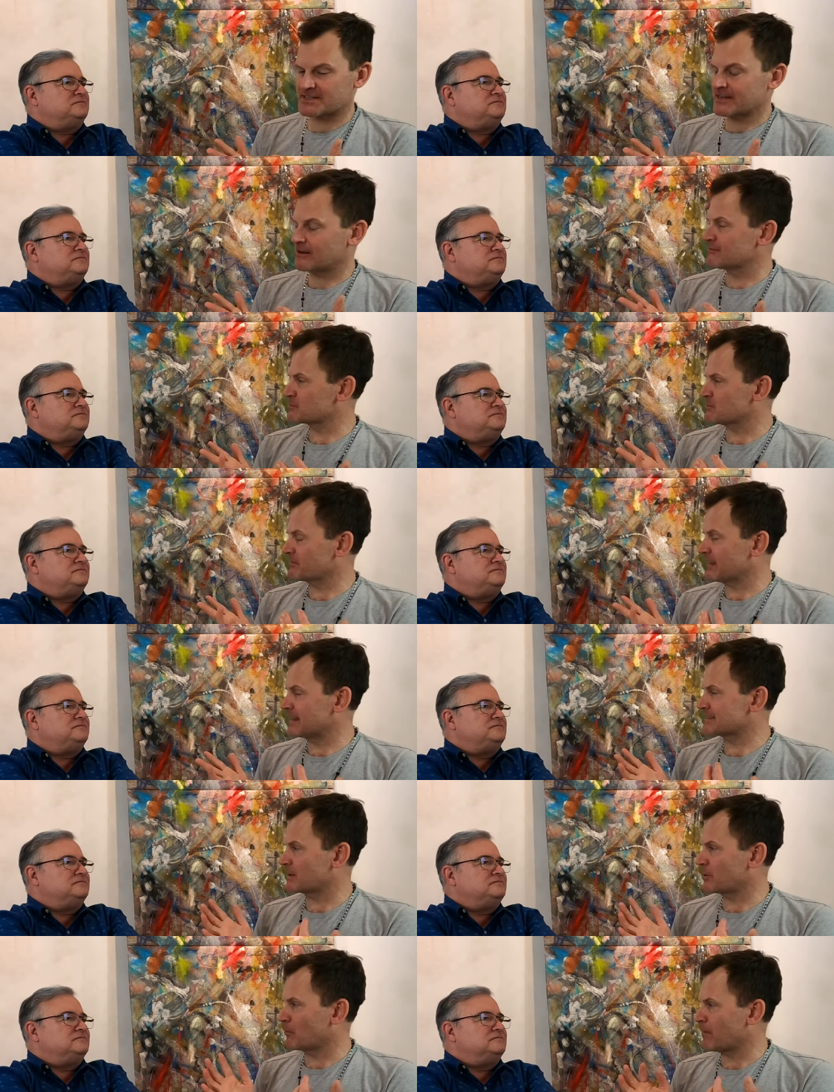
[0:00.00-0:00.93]
Speaker 1: ourselves with things
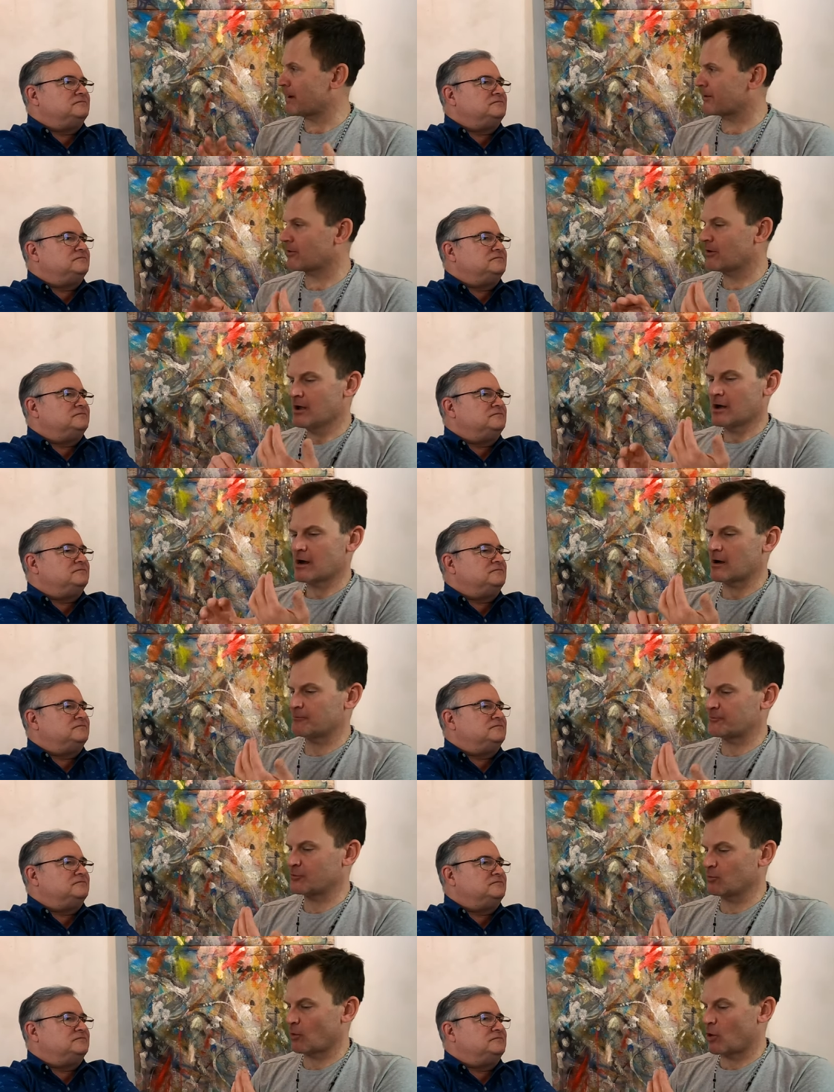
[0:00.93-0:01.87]
that don't matter. I'm
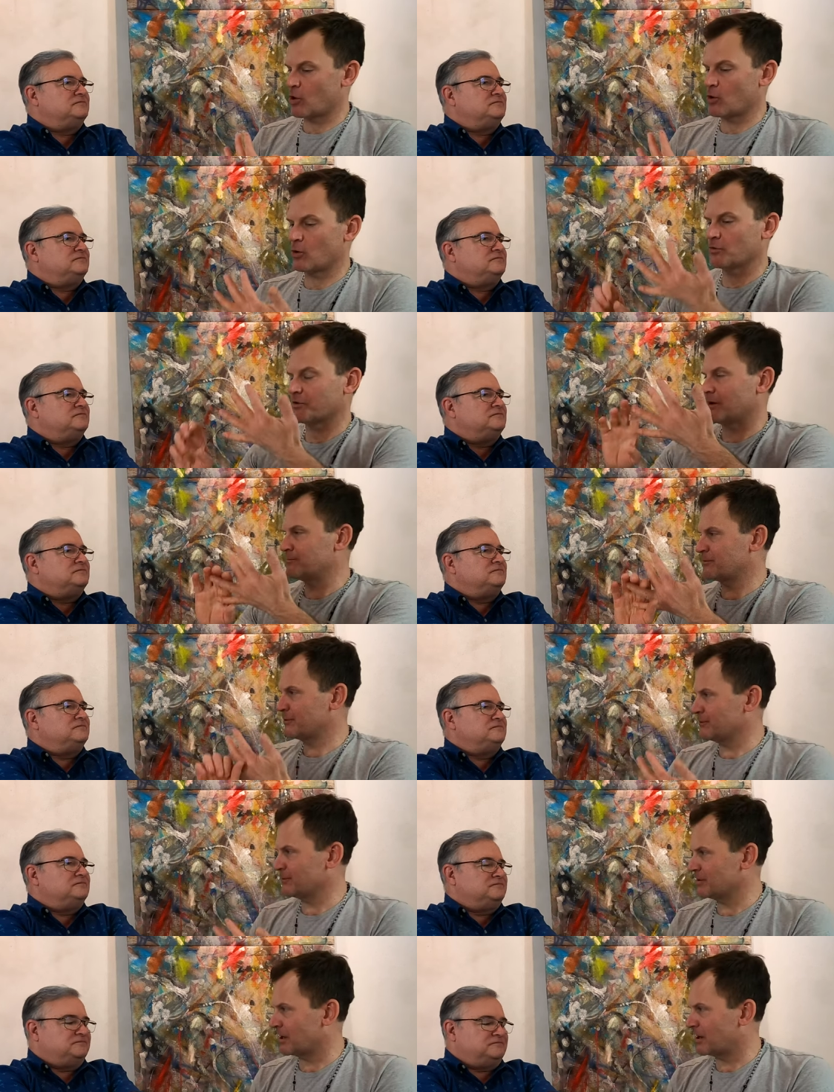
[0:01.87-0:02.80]
too old. I'm too
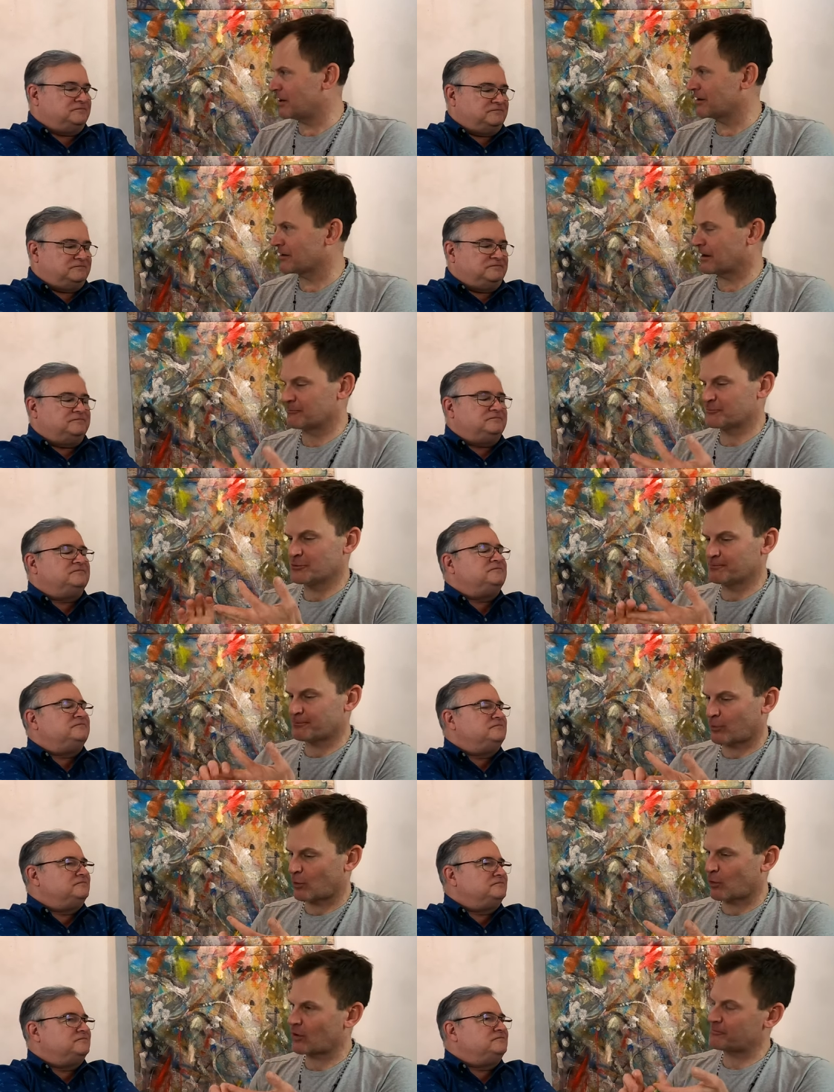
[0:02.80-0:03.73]
young. I'm too
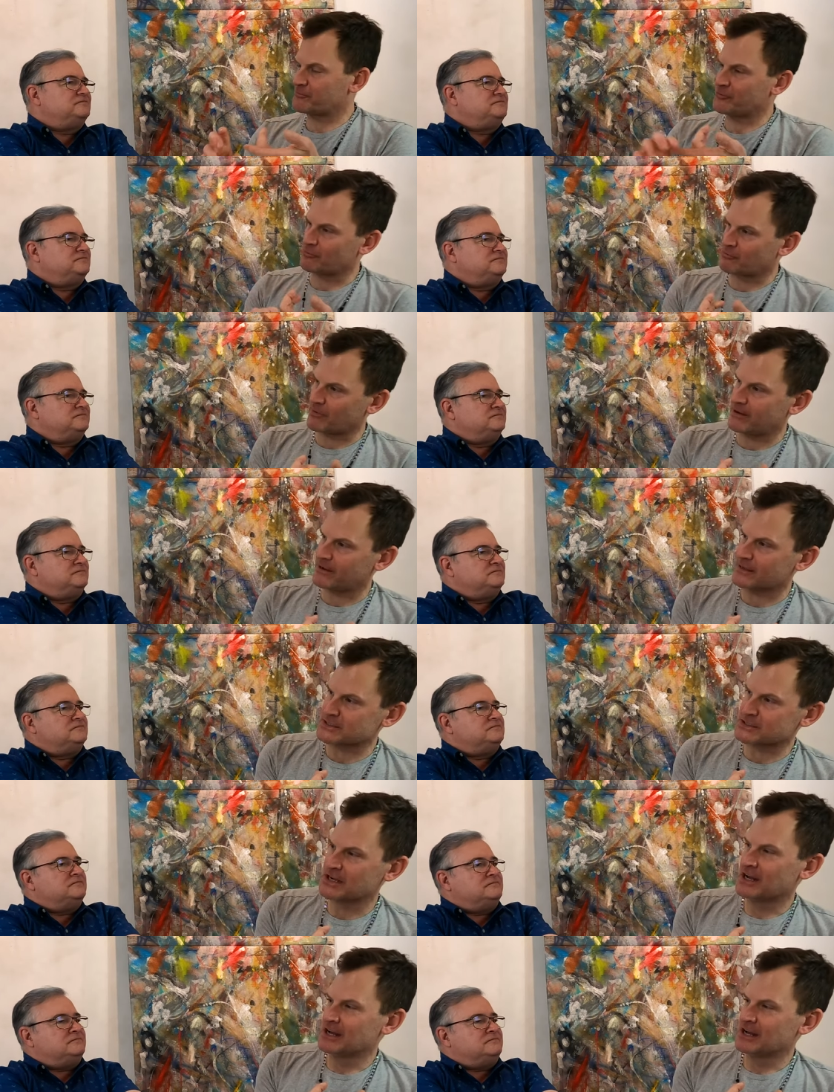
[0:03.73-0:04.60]
poor. I'm too rich.